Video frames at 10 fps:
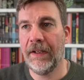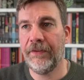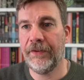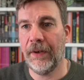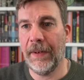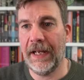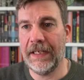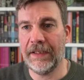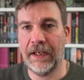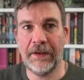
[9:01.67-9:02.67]
So
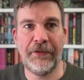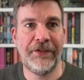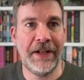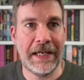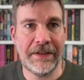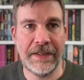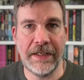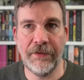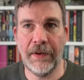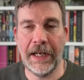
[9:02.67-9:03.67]
a kind of sexy
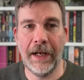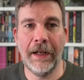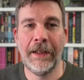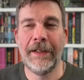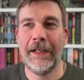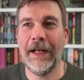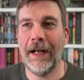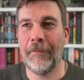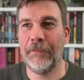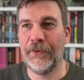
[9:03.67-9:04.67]
thriller.
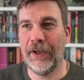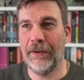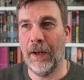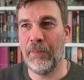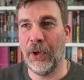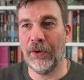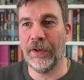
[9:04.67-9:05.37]
So a book